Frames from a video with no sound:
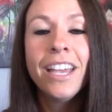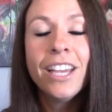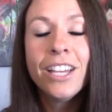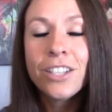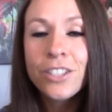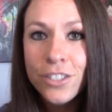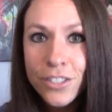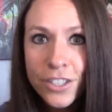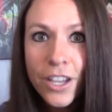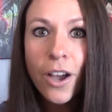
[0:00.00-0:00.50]

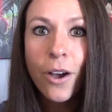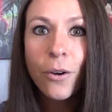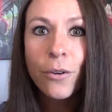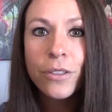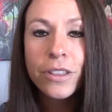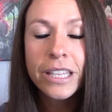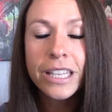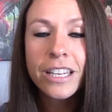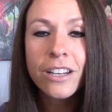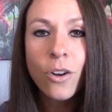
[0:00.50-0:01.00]
So
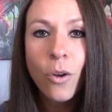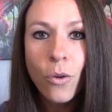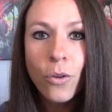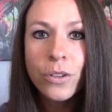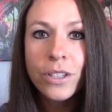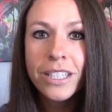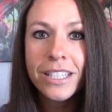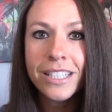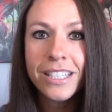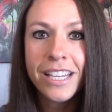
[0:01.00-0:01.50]
then it
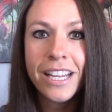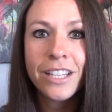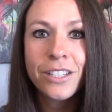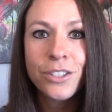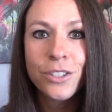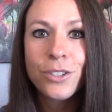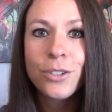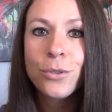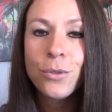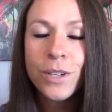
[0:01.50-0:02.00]
only
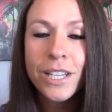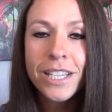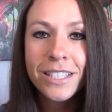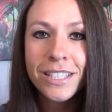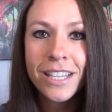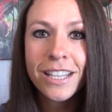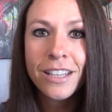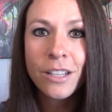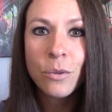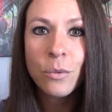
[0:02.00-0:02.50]
stands to
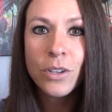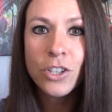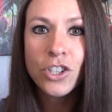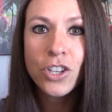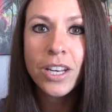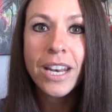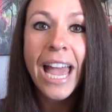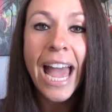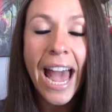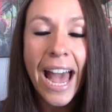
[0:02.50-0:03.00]
reason that we
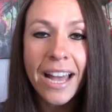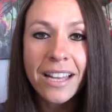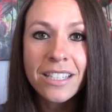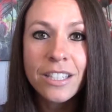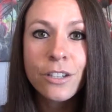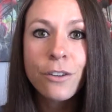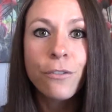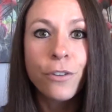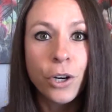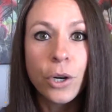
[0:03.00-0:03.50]
should
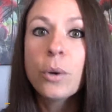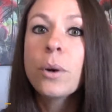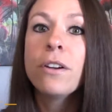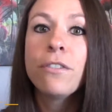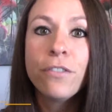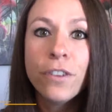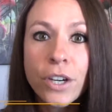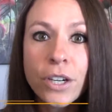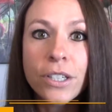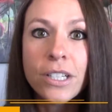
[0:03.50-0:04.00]
ask for
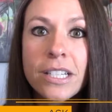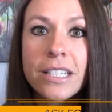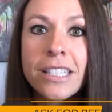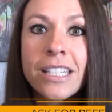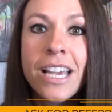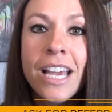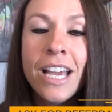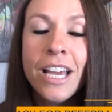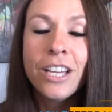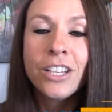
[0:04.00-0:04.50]
referrals.
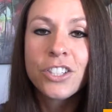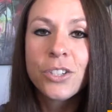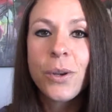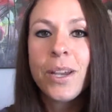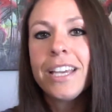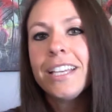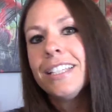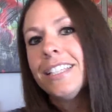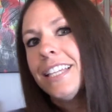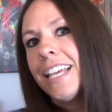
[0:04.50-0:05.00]
So I
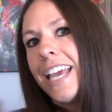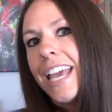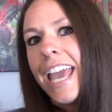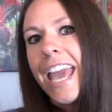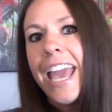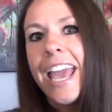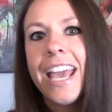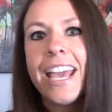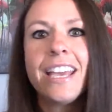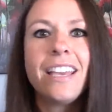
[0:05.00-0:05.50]
could say,
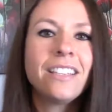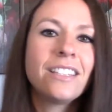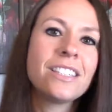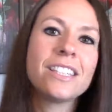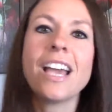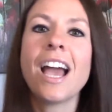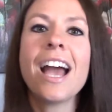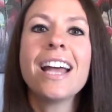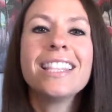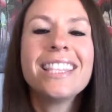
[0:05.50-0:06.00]
hey,
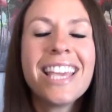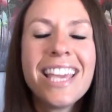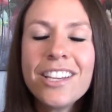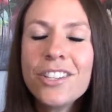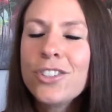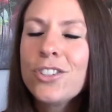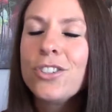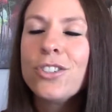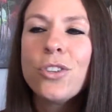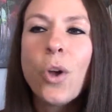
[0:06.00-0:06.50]
Scott, thanks
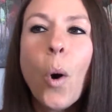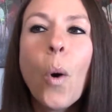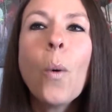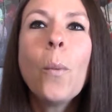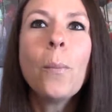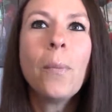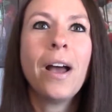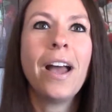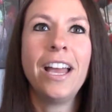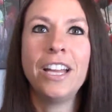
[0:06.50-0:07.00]
so
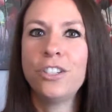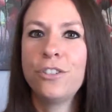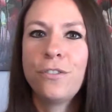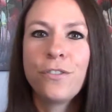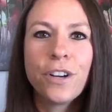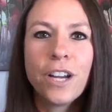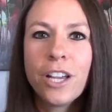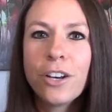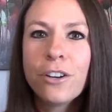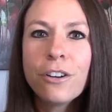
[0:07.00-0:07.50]
much
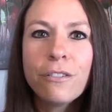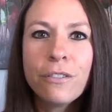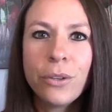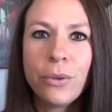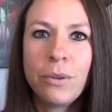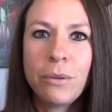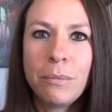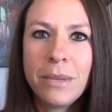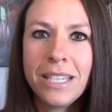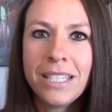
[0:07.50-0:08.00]
for
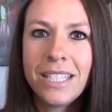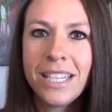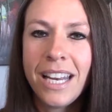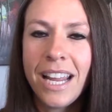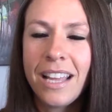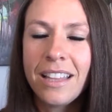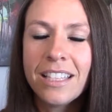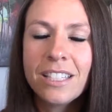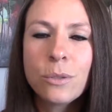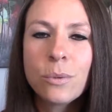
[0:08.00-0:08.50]
interviewing me
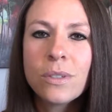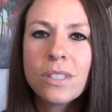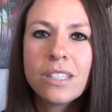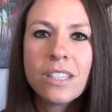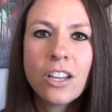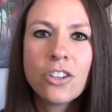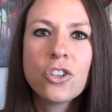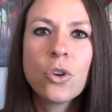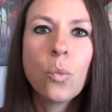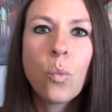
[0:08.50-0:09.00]
today. This was
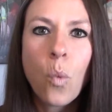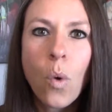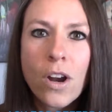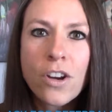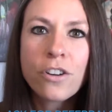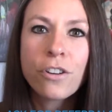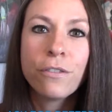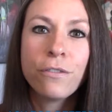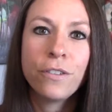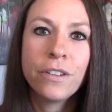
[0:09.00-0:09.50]
such a
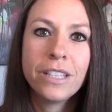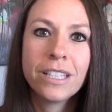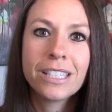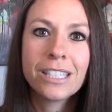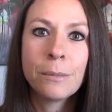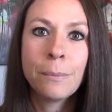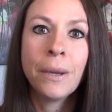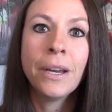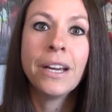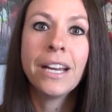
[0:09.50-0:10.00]
wonderful
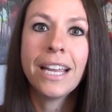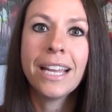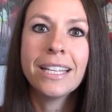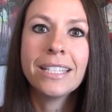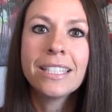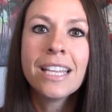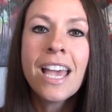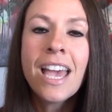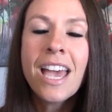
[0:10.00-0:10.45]
experience.